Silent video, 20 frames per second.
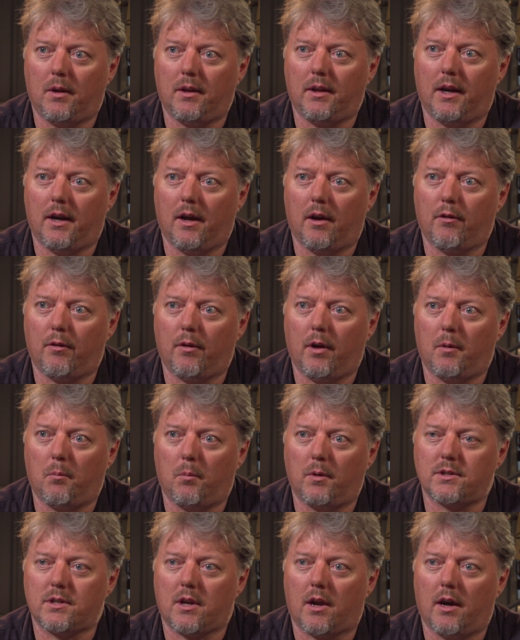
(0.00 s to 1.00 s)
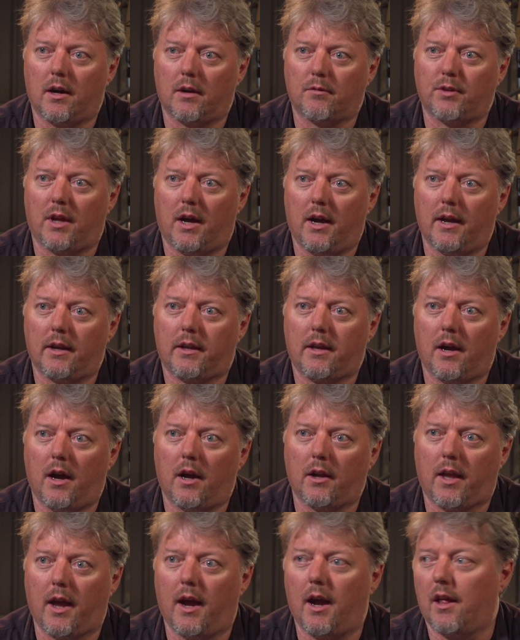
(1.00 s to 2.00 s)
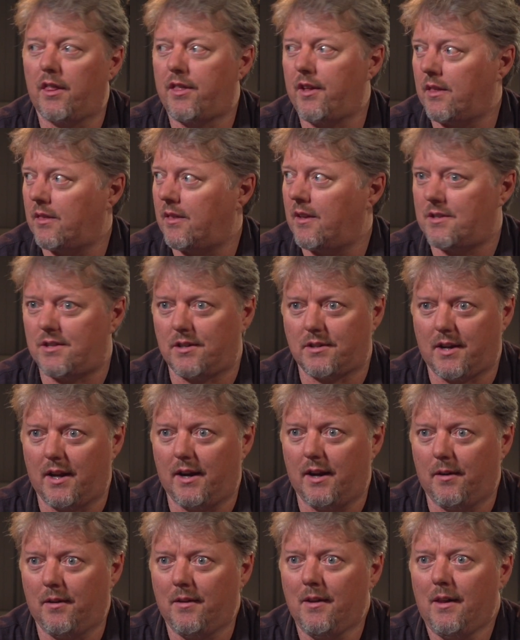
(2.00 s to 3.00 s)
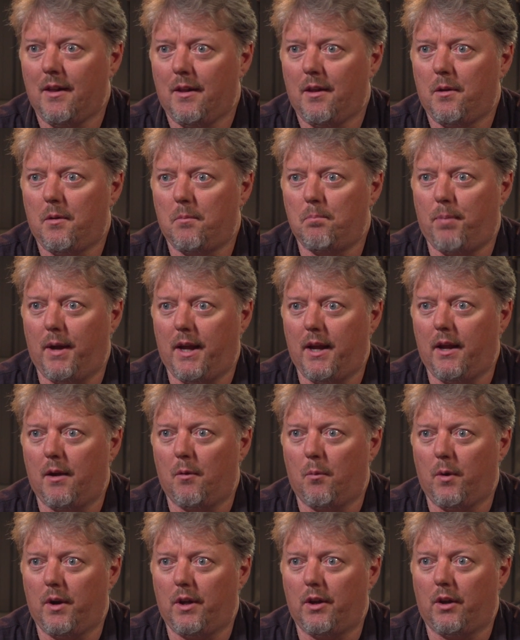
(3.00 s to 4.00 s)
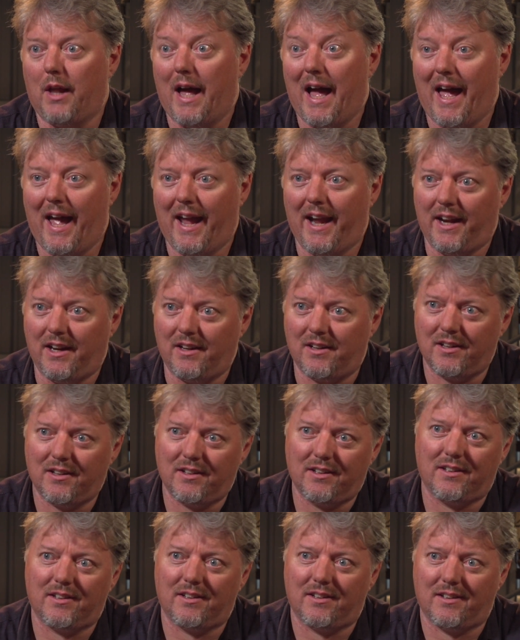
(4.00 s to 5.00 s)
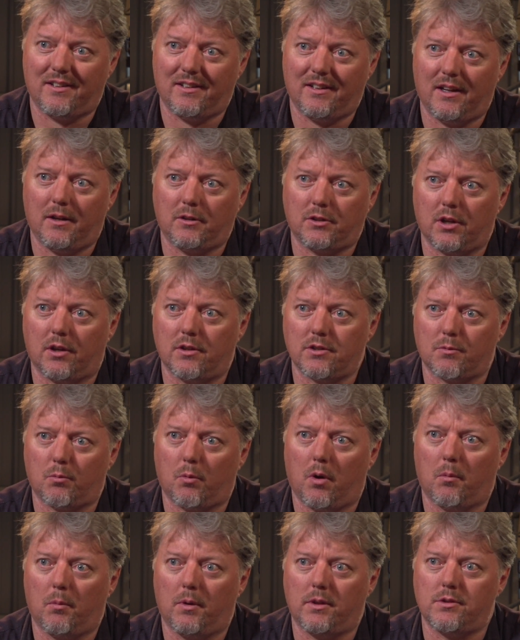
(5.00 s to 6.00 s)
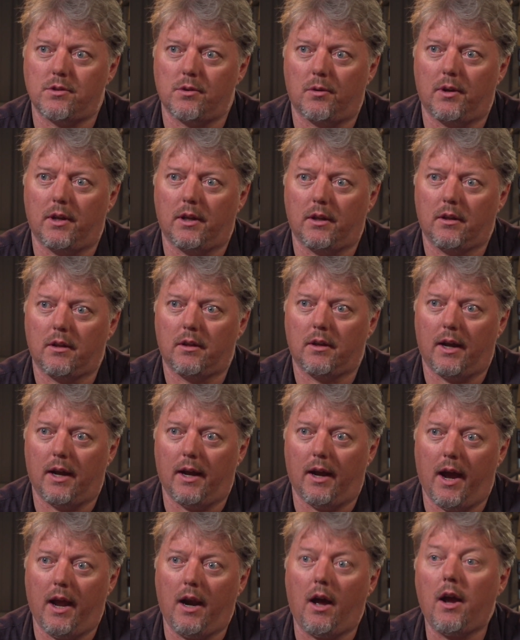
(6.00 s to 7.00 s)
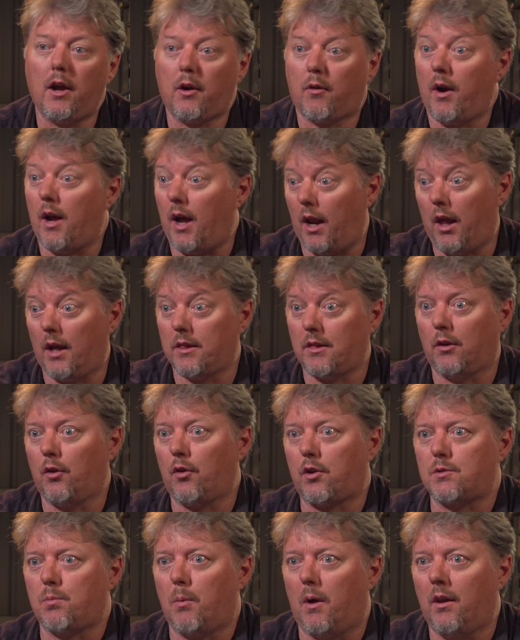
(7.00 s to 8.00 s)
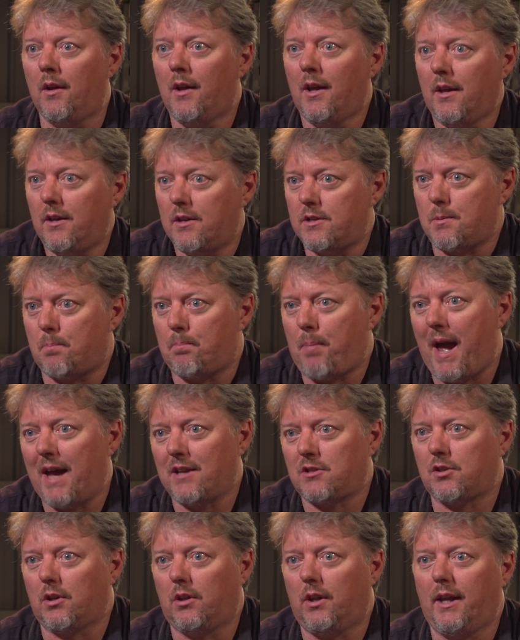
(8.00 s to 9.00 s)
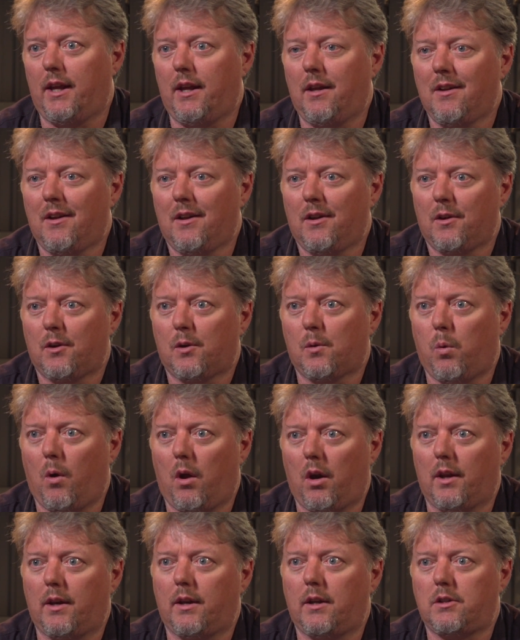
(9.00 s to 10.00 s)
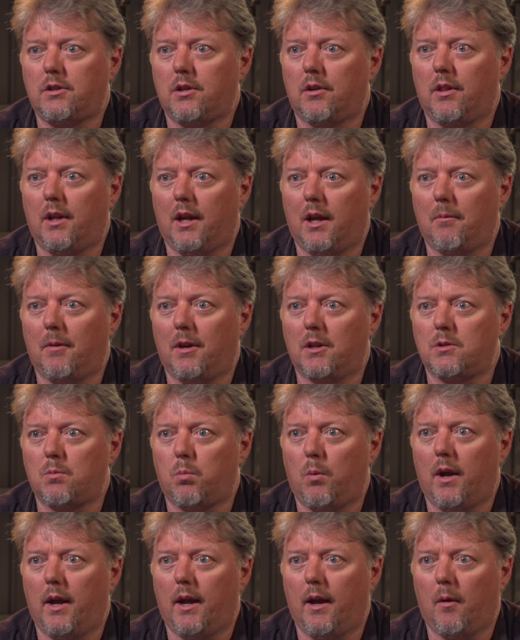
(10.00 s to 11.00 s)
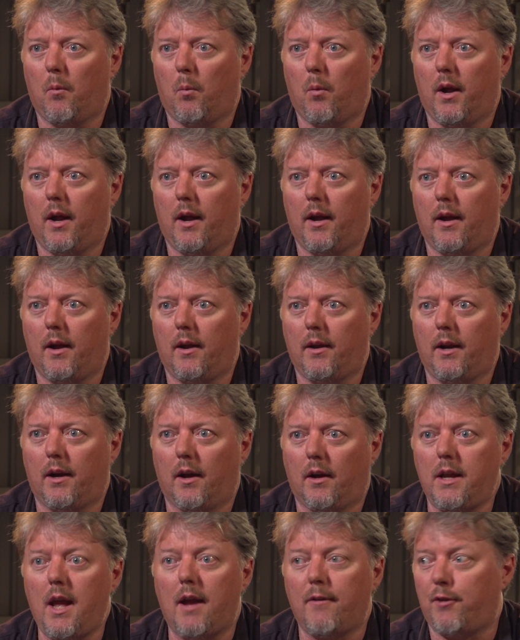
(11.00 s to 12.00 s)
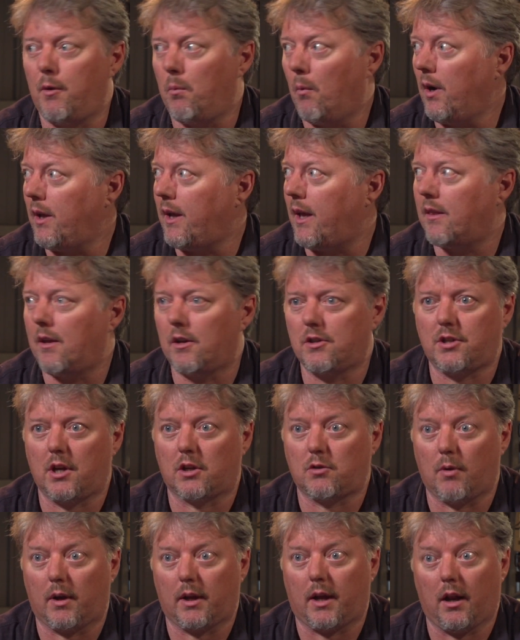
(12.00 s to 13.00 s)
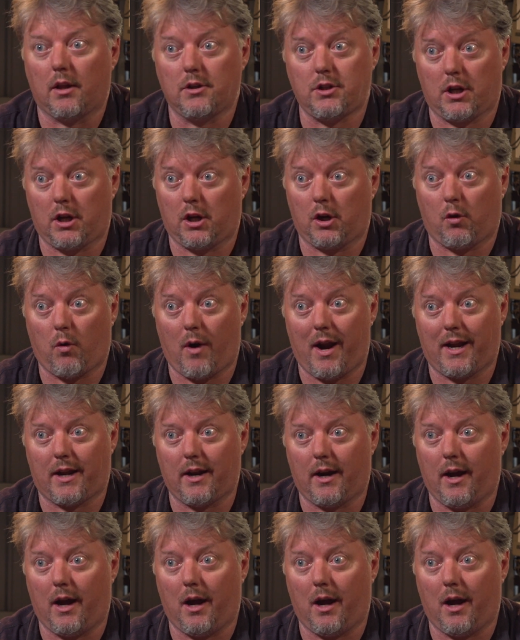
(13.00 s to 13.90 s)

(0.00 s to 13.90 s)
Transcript: It was kind of like, okay, I think this is going to be a real aid in terms of what we're doing. And I agree. I like the look as well. There's a pastel-y quality to the image where if you want to get those saturated colours, you can crank it up.